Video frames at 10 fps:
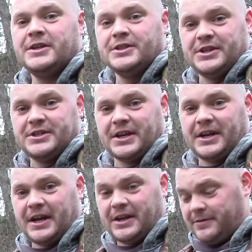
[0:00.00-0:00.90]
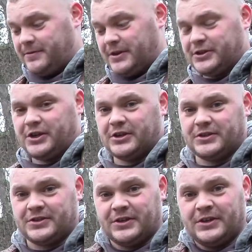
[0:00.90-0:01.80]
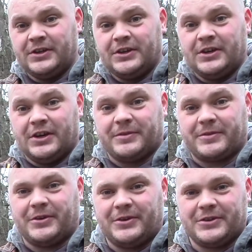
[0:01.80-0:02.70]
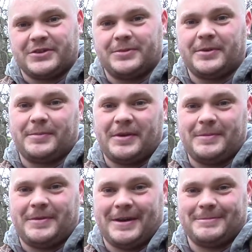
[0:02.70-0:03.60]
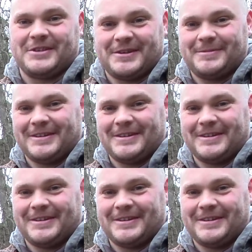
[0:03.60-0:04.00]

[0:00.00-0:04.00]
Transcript: GZK. First shots, of course, with a PPMG